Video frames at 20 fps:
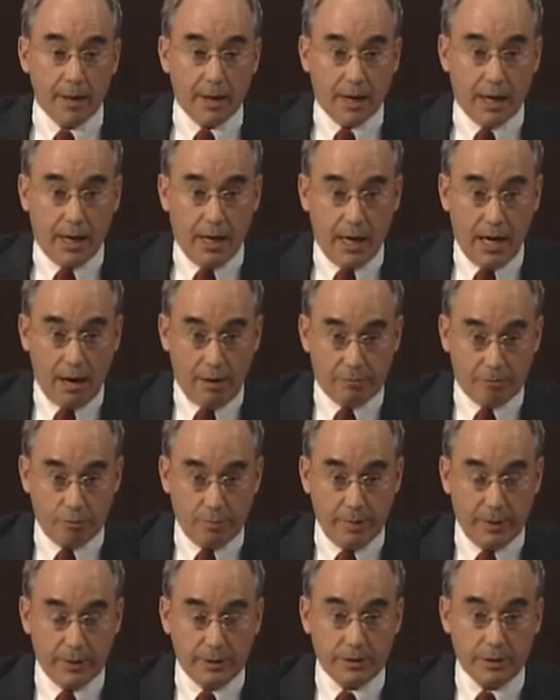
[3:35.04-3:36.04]

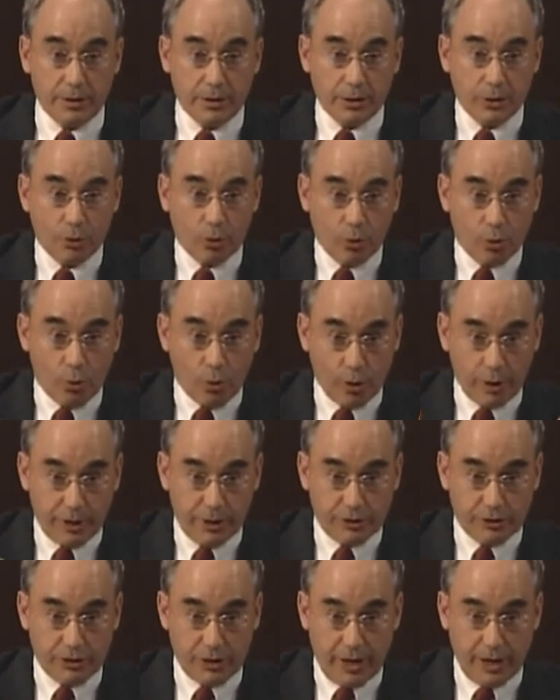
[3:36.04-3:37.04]
government
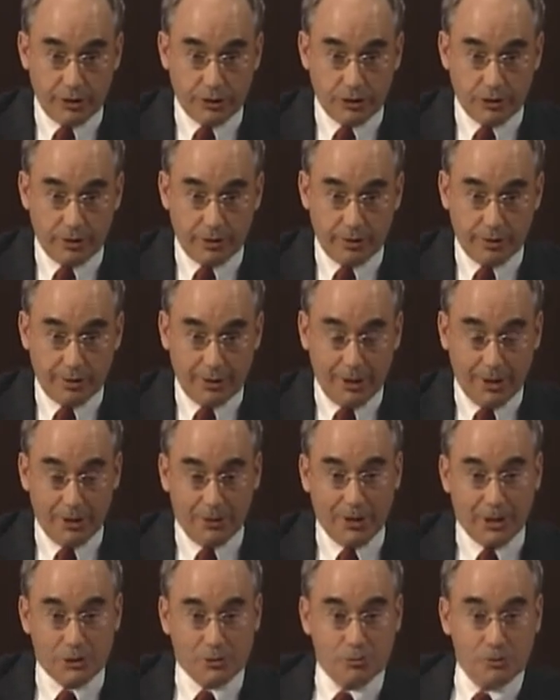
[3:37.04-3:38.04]
organization
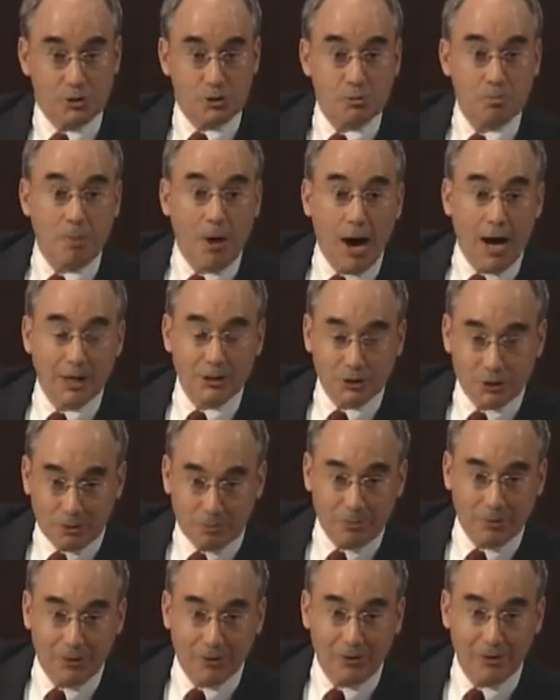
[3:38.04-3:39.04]
that's
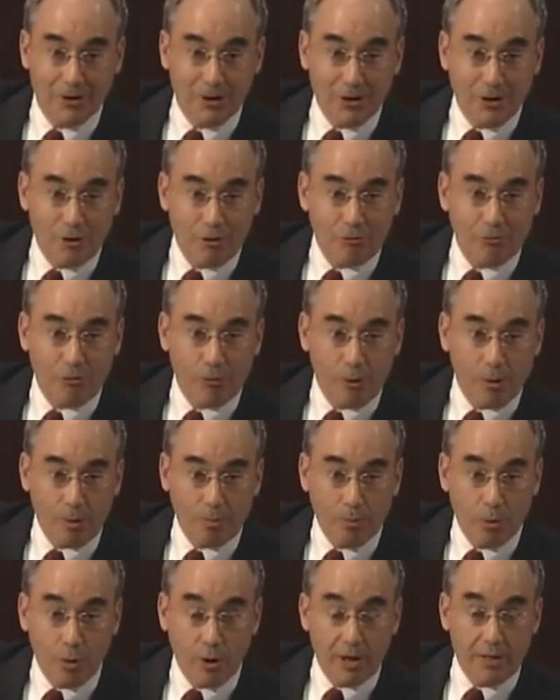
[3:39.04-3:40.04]
responsible for
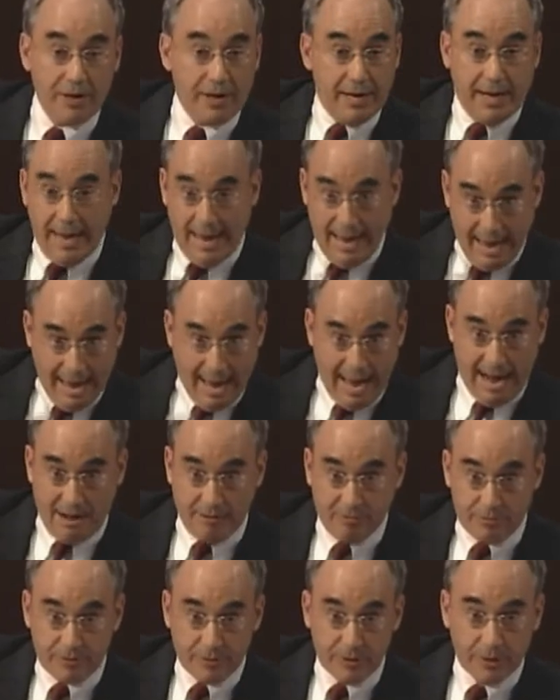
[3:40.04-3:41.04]
more than
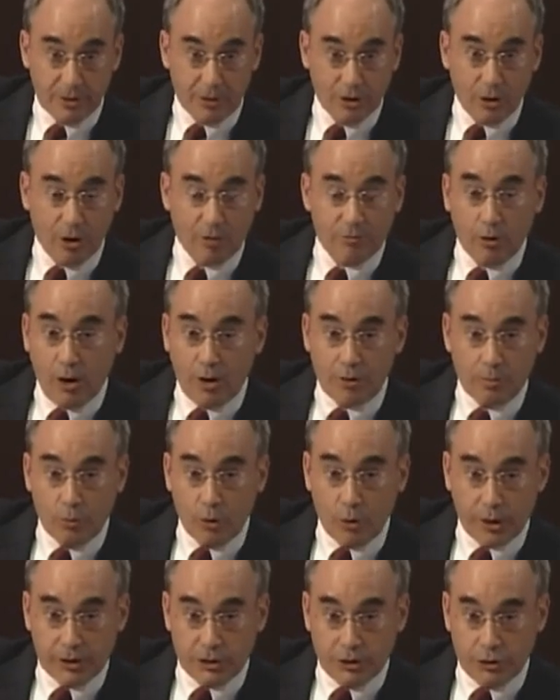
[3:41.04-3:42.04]
half of all the
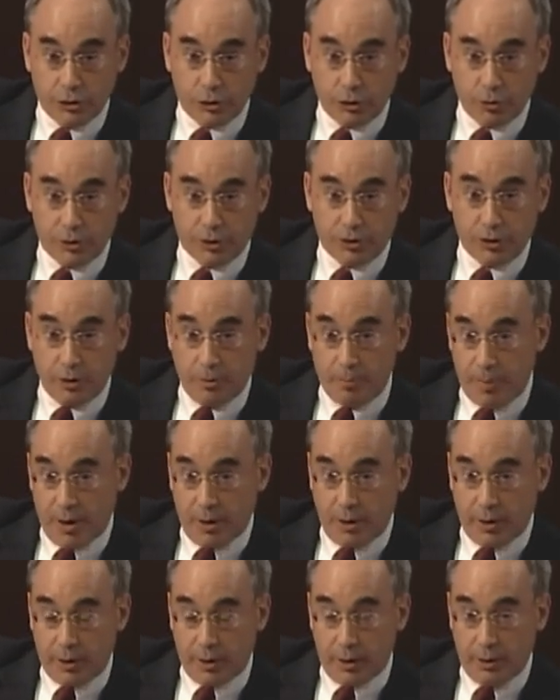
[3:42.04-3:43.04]
mortgage insurance in
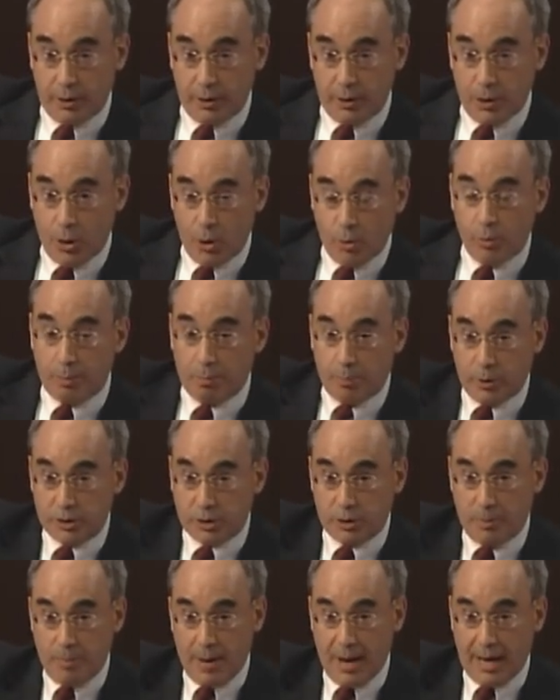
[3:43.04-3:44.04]
America, what puts
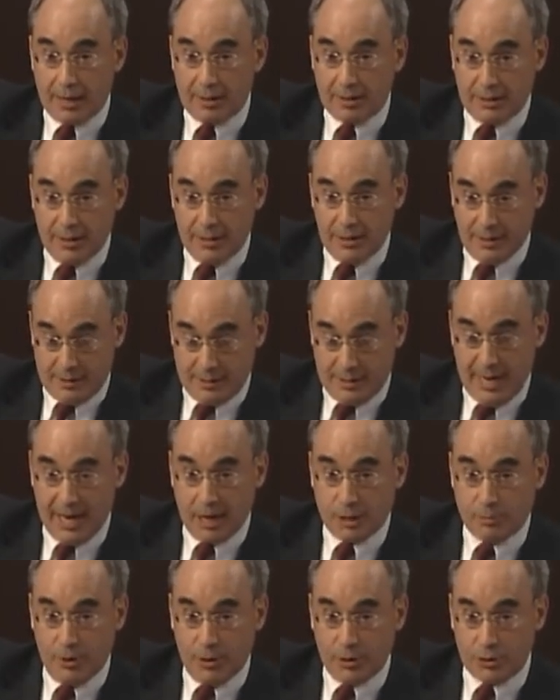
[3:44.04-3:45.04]
the
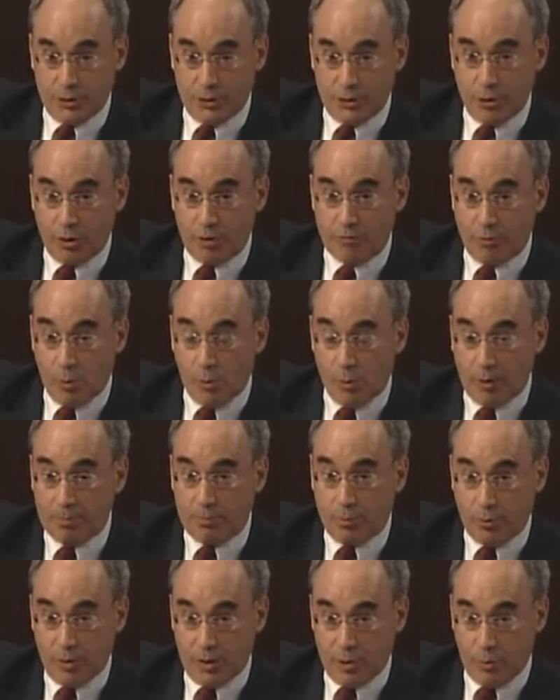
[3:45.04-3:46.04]
taxpayers on the hook for
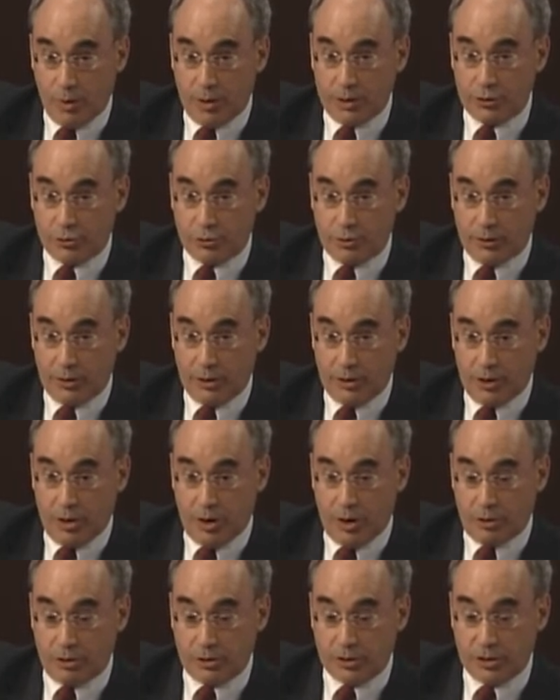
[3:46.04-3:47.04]
$1.1 trillion,
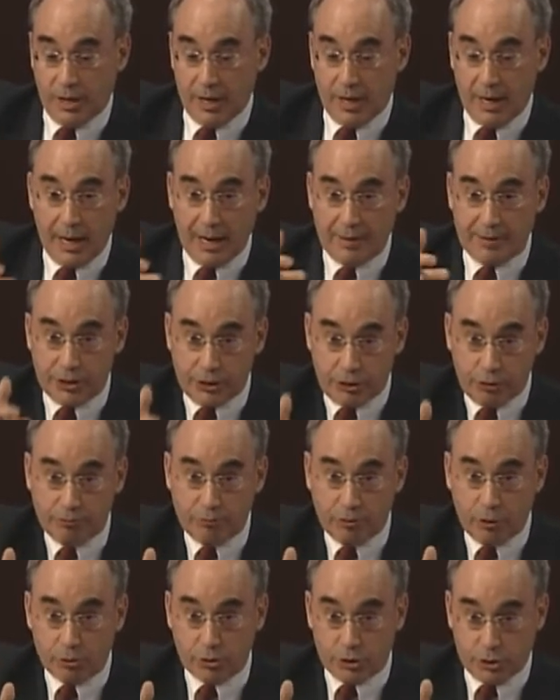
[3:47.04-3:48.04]
and then you
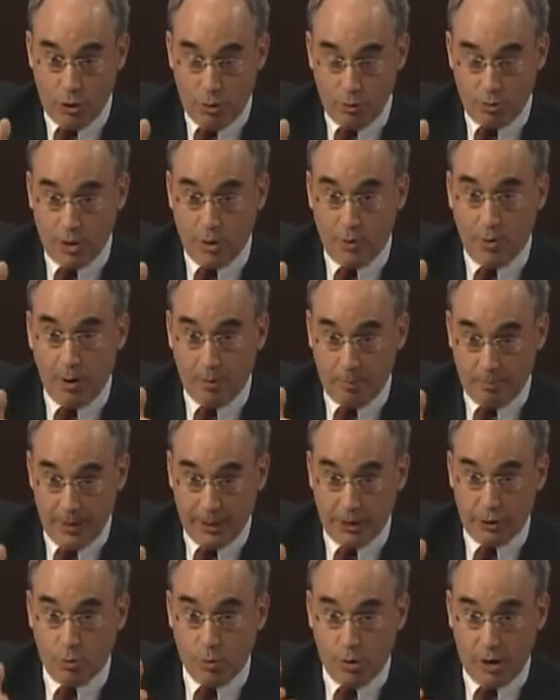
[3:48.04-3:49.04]
folks don't know how
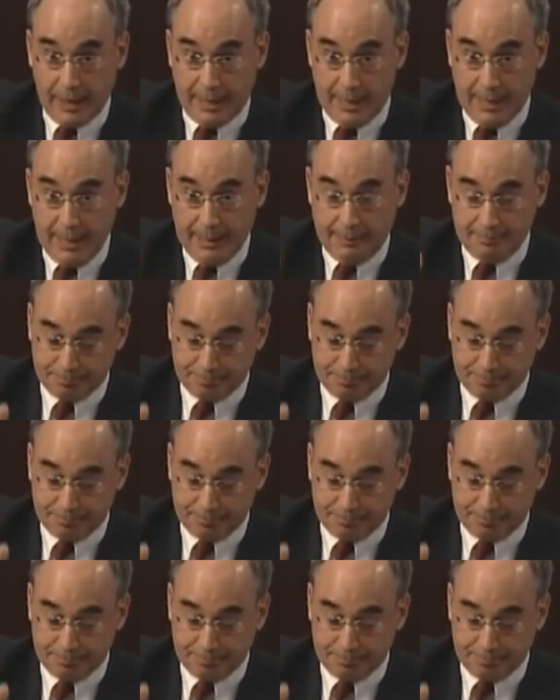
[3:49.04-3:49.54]
big you want to get,